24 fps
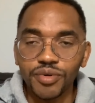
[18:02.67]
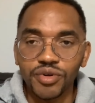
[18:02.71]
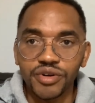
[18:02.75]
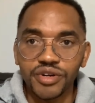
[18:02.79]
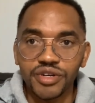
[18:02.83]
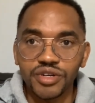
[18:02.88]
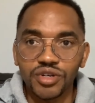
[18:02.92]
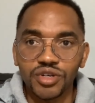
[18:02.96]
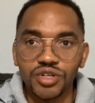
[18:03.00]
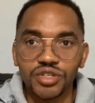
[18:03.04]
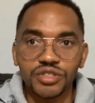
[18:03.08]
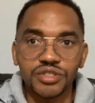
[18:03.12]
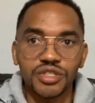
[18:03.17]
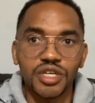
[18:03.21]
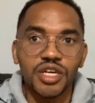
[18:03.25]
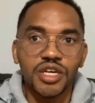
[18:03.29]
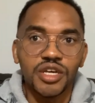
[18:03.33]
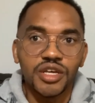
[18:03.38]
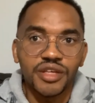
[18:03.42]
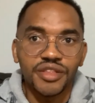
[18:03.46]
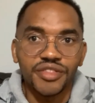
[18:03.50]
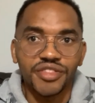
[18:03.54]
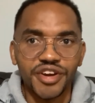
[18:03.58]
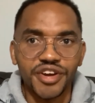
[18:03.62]
not
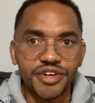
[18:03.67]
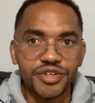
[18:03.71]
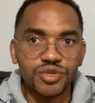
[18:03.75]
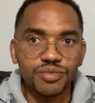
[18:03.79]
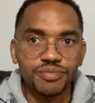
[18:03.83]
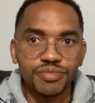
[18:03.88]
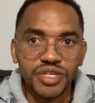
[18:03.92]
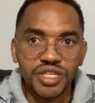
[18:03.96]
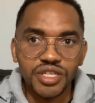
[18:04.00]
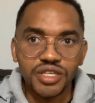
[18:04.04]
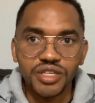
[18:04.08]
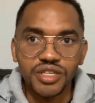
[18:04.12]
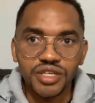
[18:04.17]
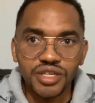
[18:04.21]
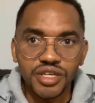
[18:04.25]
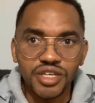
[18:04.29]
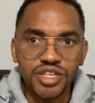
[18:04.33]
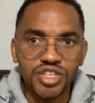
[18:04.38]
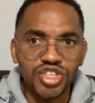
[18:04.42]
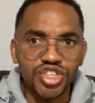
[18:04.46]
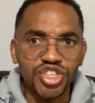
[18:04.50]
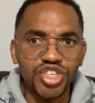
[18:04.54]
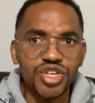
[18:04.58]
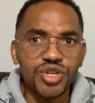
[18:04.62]
there to be
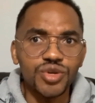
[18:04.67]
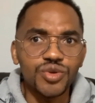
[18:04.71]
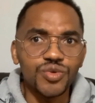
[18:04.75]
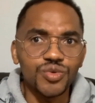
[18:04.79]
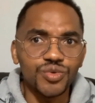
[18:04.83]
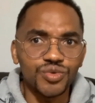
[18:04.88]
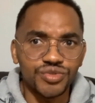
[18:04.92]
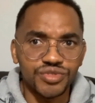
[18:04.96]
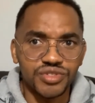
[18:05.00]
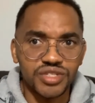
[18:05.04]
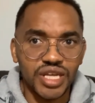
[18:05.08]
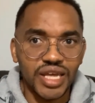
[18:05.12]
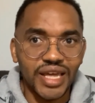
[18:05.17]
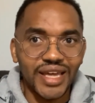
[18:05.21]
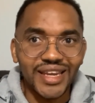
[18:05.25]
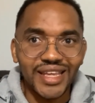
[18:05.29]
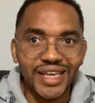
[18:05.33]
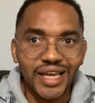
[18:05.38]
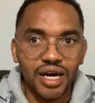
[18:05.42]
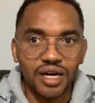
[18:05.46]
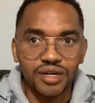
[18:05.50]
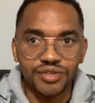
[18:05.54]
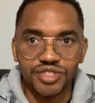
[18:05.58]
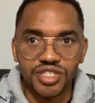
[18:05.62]
used
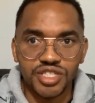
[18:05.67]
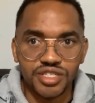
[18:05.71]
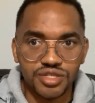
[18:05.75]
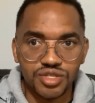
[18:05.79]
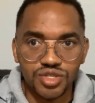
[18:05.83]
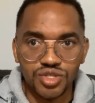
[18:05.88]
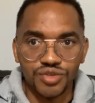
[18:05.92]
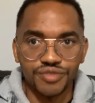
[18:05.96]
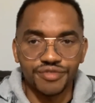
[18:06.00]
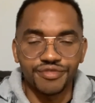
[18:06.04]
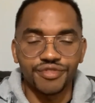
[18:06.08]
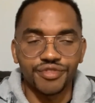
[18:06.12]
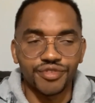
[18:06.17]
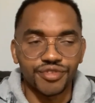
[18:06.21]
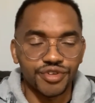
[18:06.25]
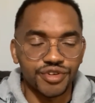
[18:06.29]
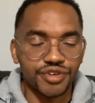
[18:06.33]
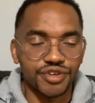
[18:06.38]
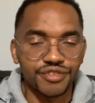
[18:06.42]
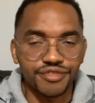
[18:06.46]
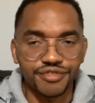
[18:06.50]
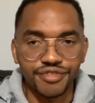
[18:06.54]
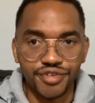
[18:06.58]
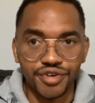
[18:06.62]
anyhow just to for
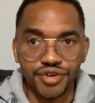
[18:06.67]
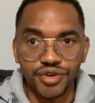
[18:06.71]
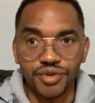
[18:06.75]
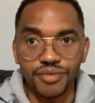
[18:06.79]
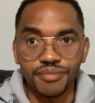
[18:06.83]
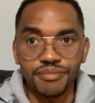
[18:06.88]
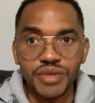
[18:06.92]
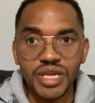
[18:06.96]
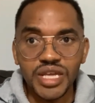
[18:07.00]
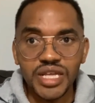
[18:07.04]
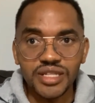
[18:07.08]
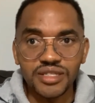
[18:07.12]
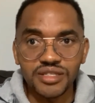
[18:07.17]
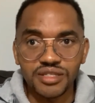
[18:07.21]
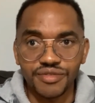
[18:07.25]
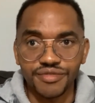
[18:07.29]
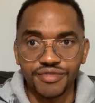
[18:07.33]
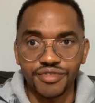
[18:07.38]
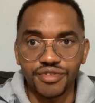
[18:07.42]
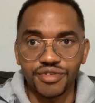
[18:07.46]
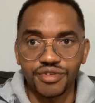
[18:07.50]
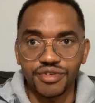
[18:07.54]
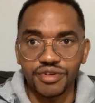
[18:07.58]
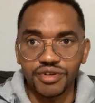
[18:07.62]
for a means
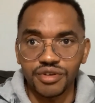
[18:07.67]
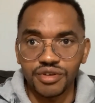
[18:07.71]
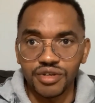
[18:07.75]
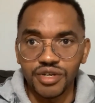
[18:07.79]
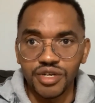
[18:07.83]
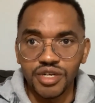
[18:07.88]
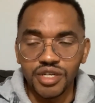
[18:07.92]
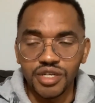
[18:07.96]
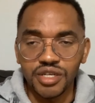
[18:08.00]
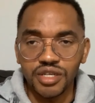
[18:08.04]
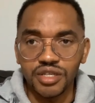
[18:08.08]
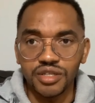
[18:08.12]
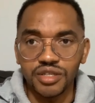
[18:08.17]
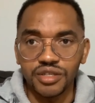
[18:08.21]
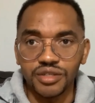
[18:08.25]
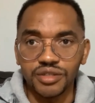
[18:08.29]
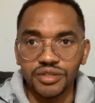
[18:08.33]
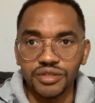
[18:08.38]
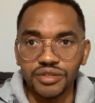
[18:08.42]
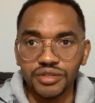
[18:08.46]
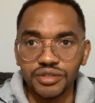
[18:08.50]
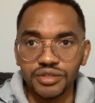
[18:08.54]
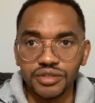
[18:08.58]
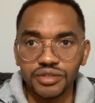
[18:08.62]
for you know
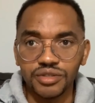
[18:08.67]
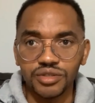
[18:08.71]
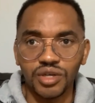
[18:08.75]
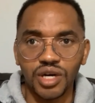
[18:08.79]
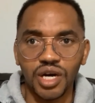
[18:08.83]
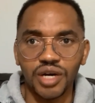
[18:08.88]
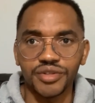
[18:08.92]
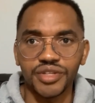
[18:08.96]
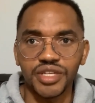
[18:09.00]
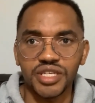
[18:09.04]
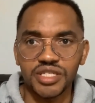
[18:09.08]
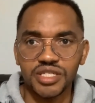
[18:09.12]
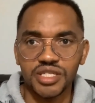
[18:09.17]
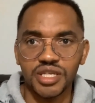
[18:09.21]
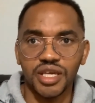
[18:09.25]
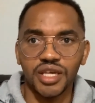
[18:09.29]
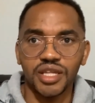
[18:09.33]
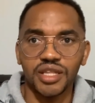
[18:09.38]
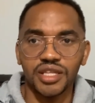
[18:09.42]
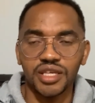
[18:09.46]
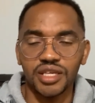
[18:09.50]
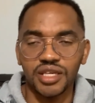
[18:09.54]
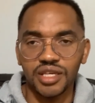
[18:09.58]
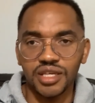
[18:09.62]
you know how they say
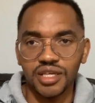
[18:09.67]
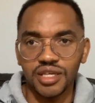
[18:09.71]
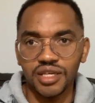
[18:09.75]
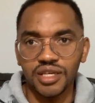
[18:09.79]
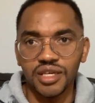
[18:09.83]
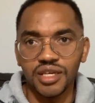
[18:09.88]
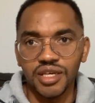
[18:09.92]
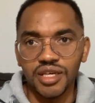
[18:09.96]
the